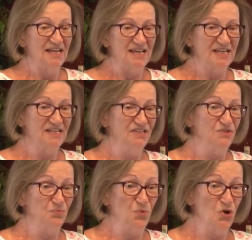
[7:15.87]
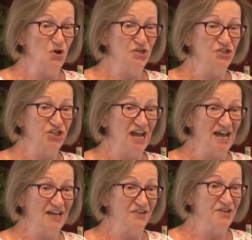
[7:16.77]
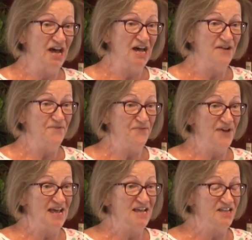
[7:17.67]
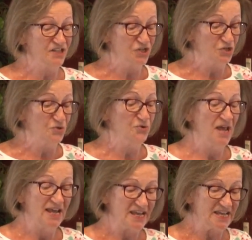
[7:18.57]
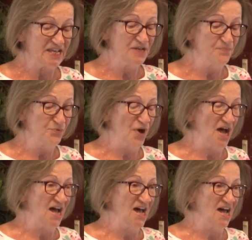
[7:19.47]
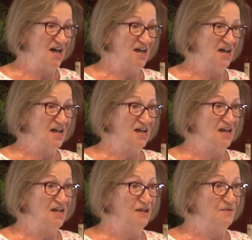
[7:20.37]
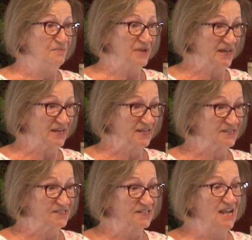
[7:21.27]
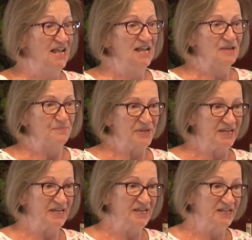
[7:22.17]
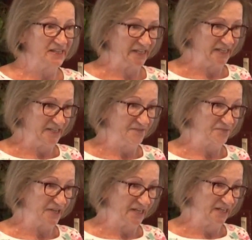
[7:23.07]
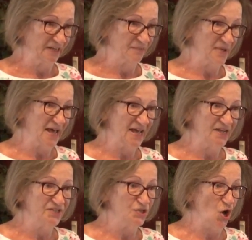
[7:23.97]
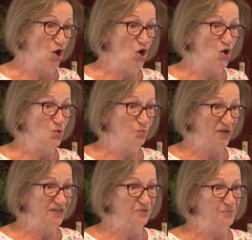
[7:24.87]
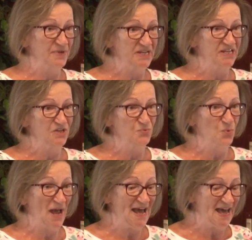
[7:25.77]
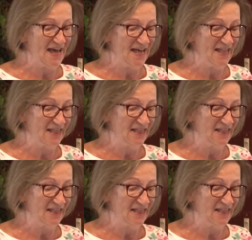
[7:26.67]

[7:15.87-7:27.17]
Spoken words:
His word shall not fail you, he promised. Believe him and all will be well.